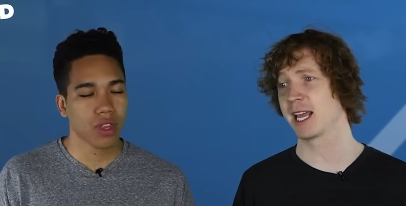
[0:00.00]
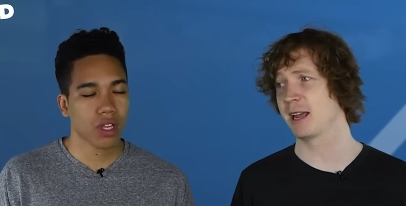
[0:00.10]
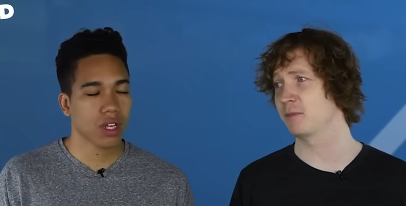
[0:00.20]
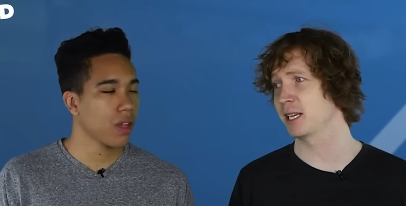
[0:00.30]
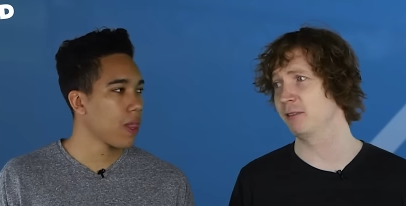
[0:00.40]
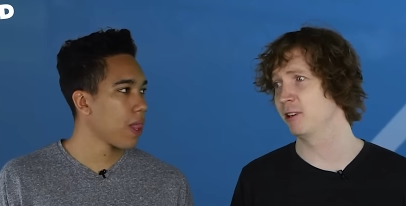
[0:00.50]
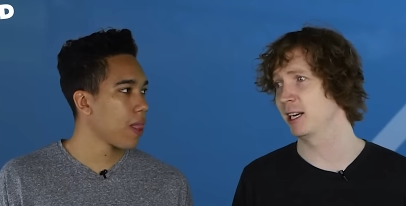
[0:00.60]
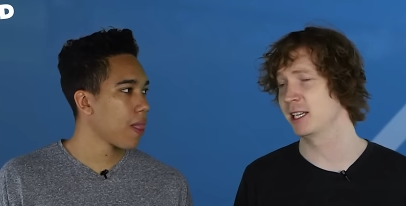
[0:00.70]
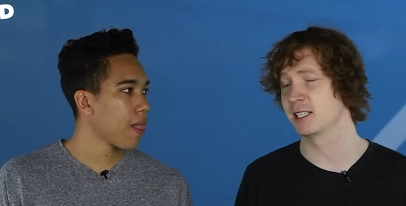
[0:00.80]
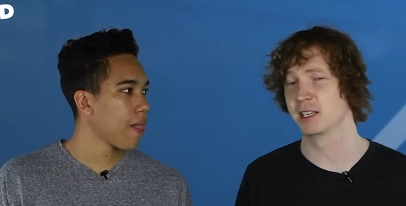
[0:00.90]
Speaker 1: of games, he
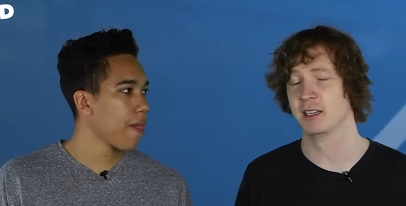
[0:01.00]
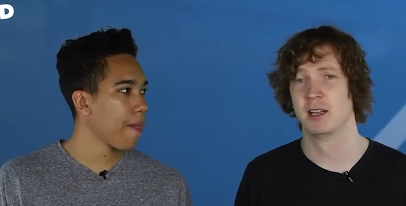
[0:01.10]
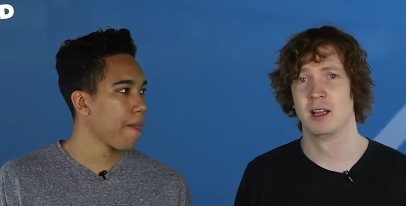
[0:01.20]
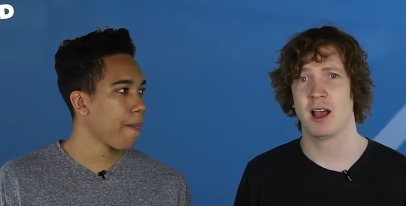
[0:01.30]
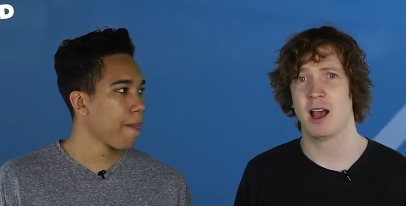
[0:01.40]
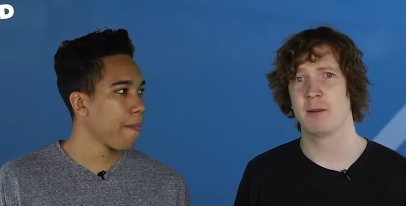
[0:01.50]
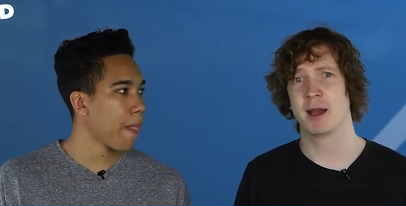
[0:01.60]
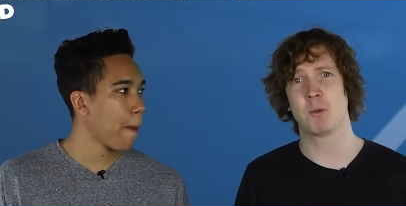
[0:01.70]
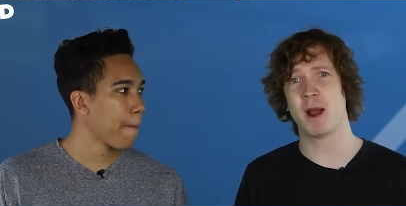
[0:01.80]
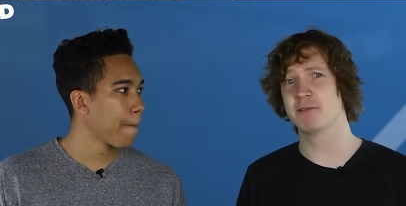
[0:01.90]
really isn't. Um,
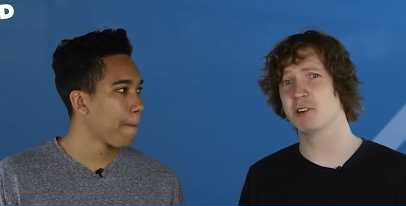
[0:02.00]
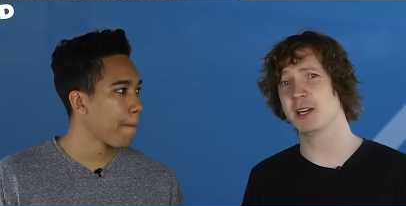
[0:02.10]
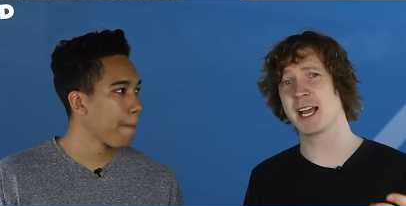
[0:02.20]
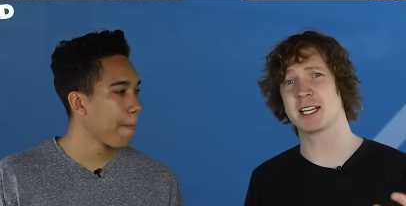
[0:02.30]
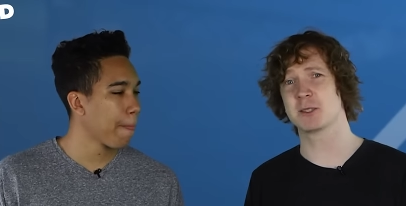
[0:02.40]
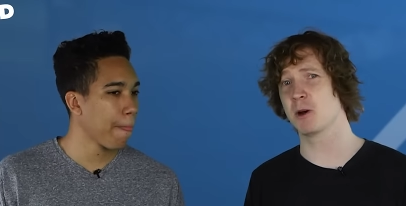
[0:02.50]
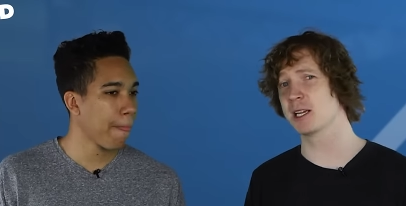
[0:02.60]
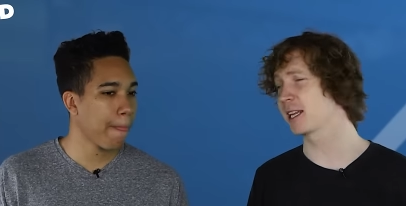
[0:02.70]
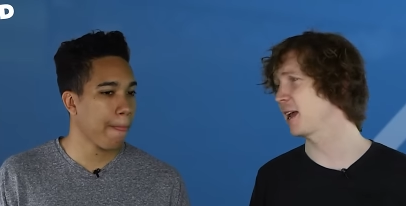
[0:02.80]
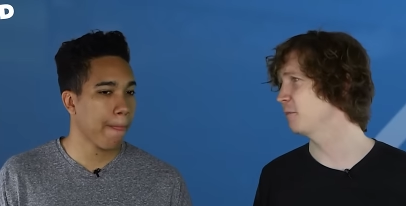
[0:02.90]
and Wayne Rooney had his
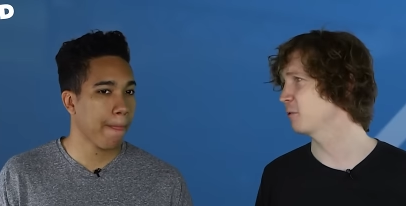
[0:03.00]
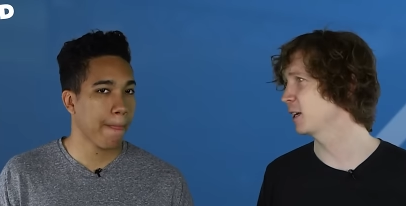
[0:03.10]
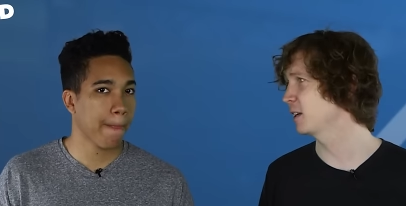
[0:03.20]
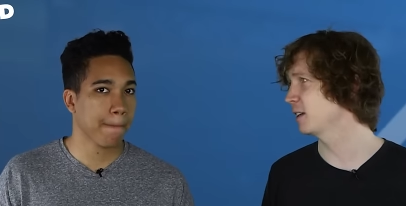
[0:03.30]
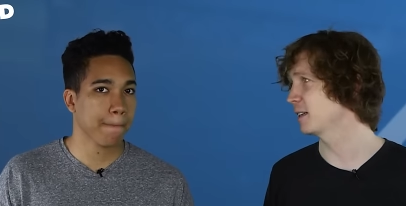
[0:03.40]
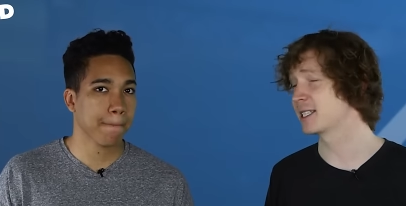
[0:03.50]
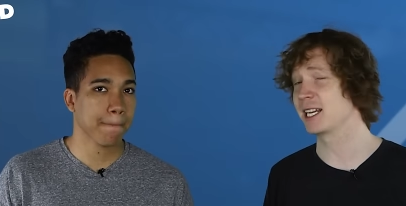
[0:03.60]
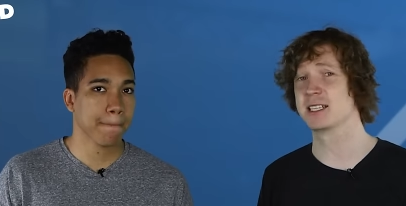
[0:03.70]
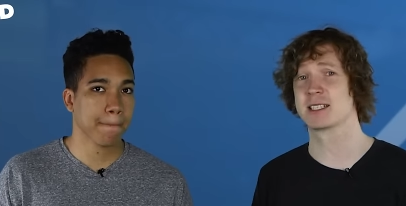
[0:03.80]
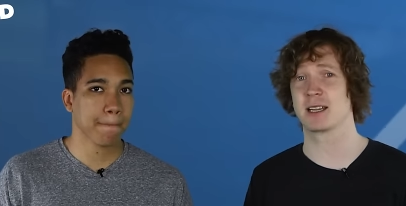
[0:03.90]
worst game for England
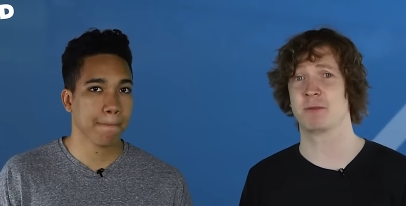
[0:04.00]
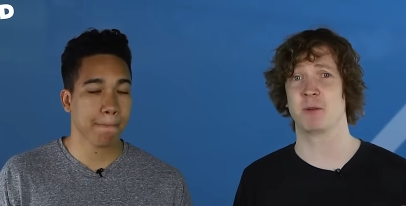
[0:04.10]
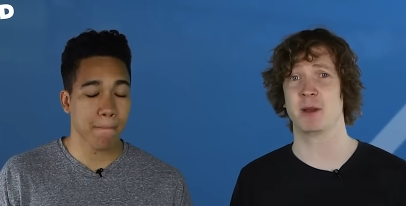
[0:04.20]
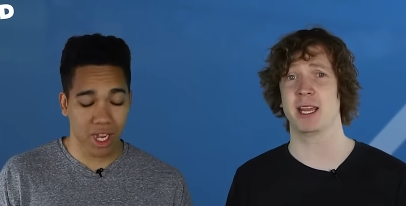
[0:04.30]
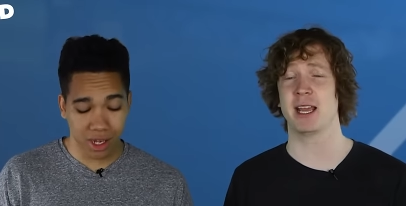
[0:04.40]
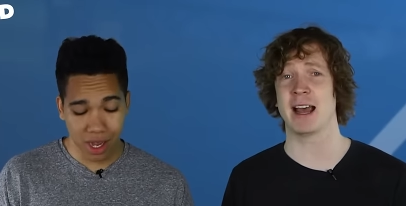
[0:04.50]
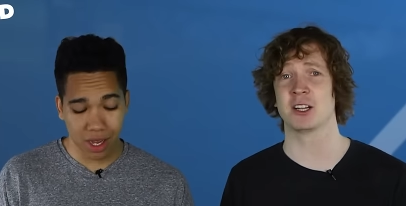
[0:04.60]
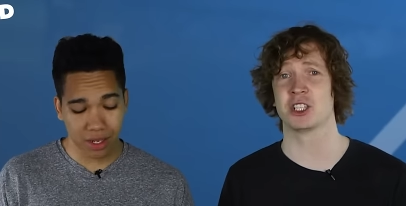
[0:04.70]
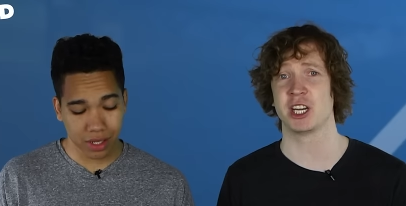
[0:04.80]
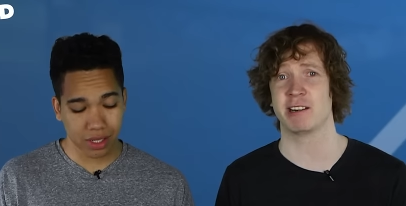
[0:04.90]
since, for me, yeah.
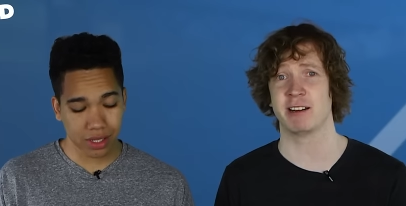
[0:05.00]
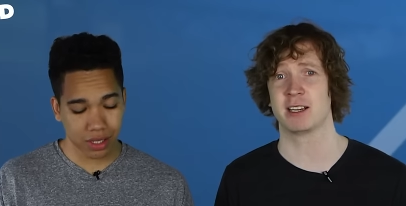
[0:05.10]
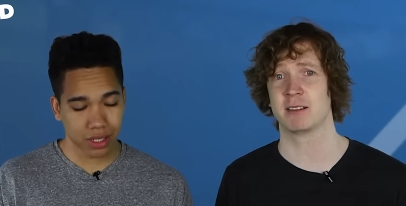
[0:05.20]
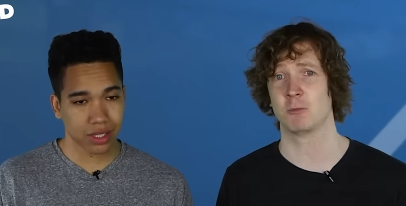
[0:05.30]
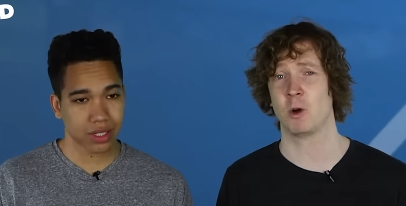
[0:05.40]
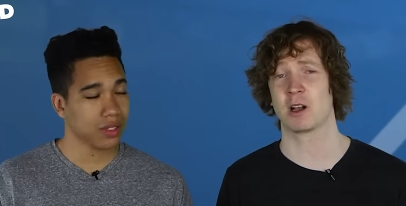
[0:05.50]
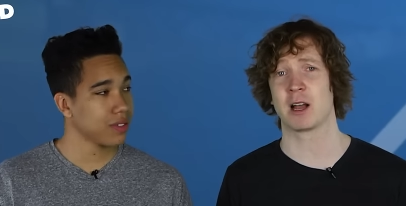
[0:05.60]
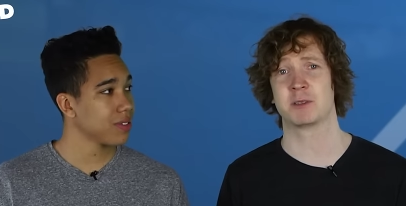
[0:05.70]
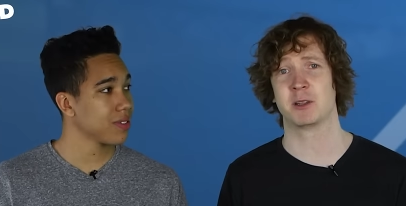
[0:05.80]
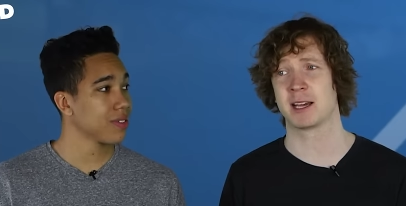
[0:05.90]
Algeria World
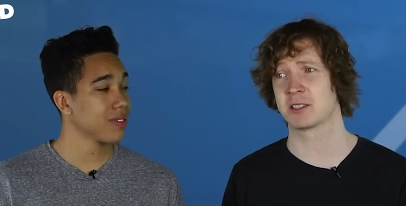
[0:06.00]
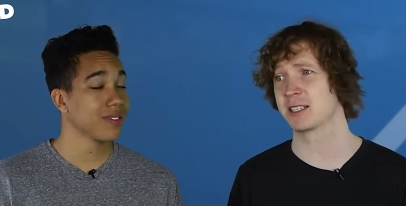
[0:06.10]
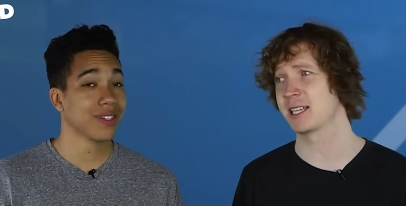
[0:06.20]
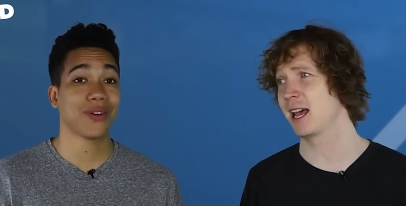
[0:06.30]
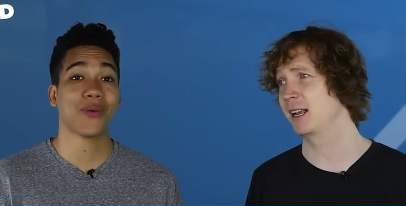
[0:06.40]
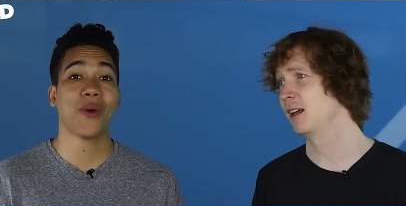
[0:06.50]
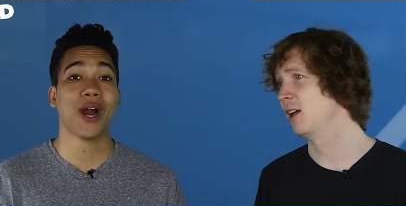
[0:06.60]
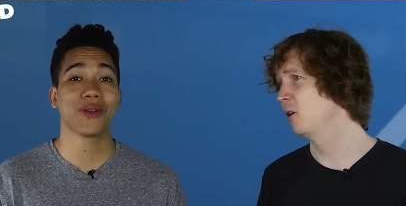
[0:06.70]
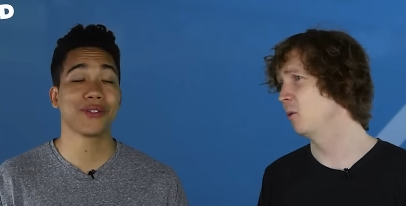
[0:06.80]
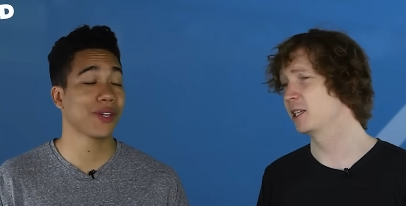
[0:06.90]
Cup 2010,
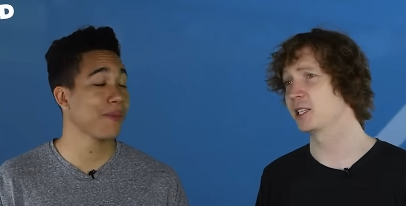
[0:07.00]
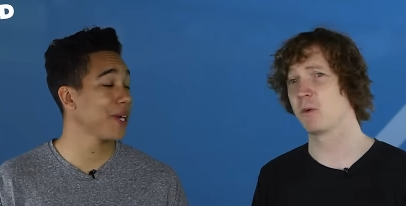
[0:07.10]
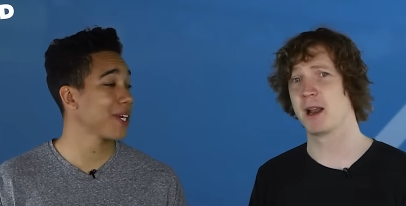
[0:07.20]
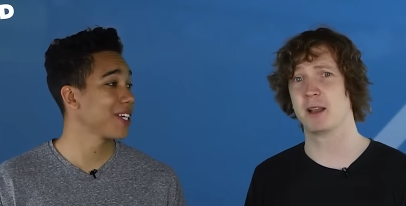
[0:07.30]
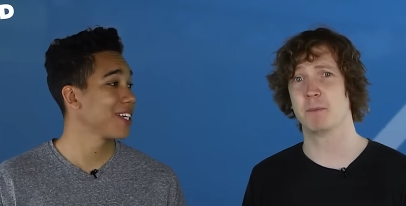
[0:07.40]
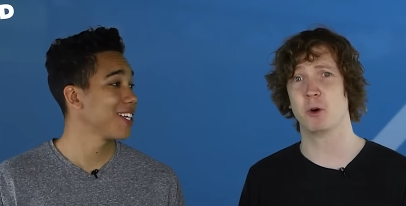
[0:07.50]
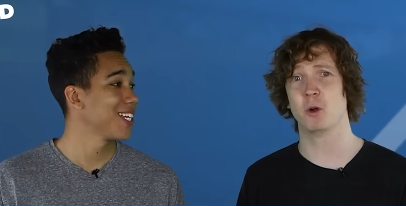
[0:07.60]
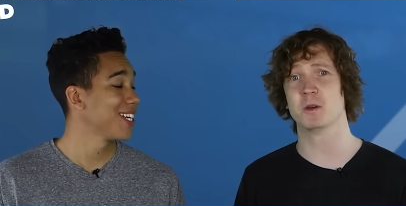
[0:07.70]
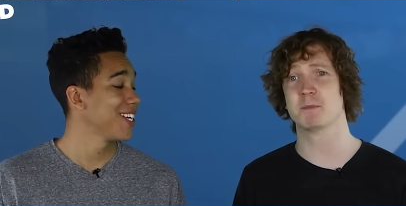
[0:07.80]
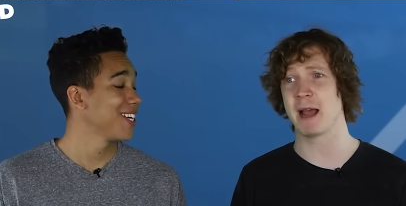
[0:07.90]
wow, which is when the ball
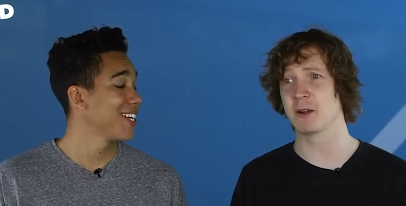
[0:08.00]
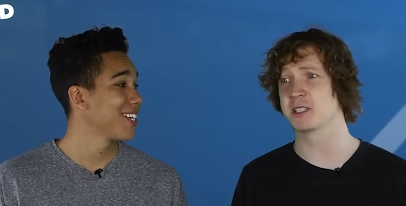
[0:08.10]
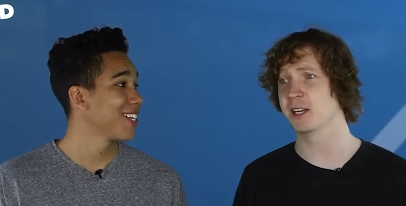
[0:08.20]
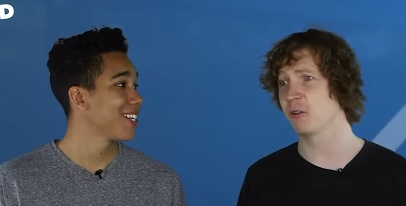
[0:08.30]
was bouncing